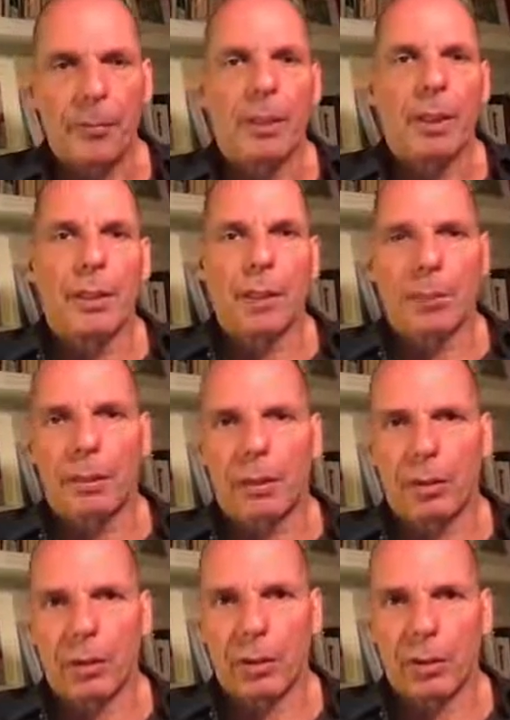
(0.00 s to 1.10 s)
The European
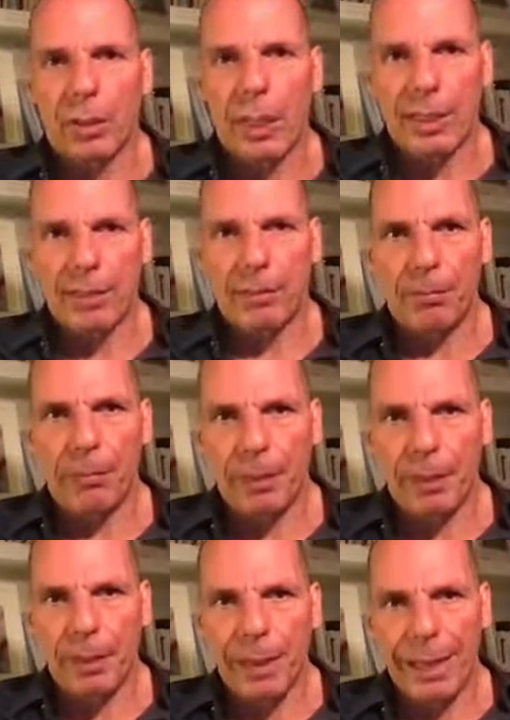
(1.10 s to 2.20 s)
Union has never
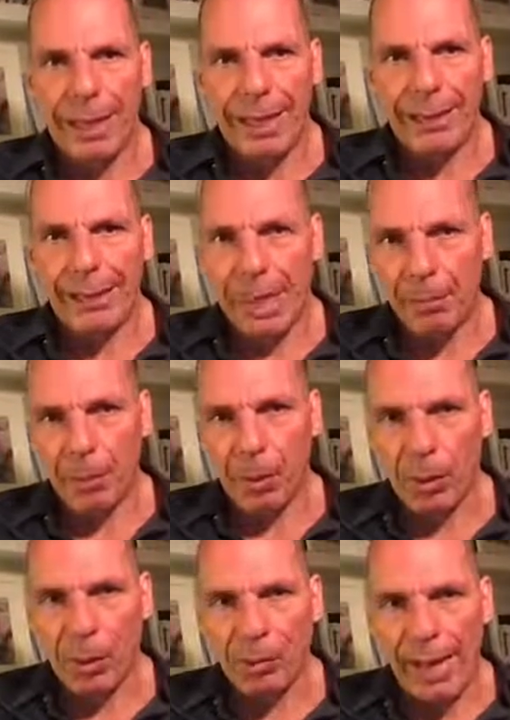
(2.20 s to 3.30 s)
been less capable
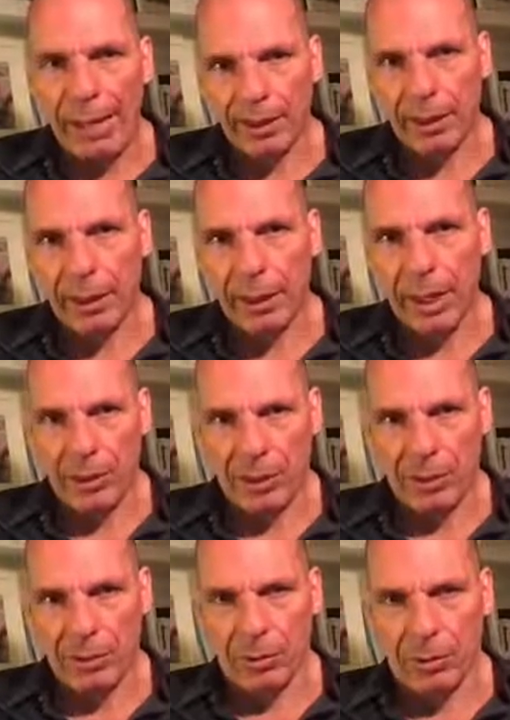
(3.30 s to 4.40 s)
of acting as a
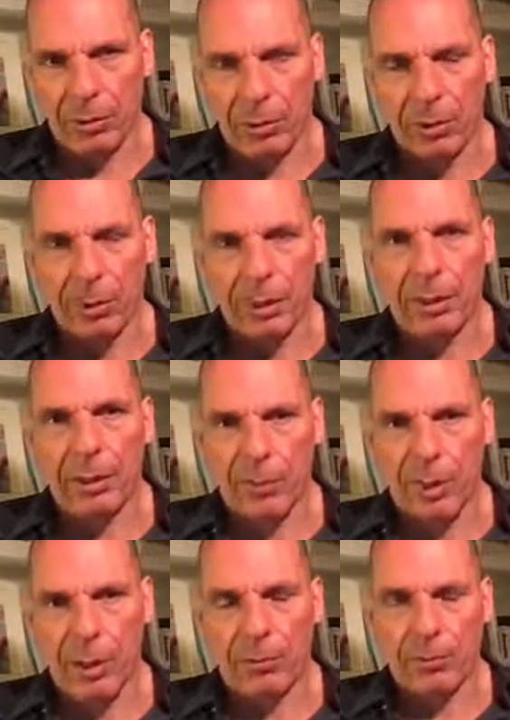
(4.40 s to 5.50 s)
union than it is now.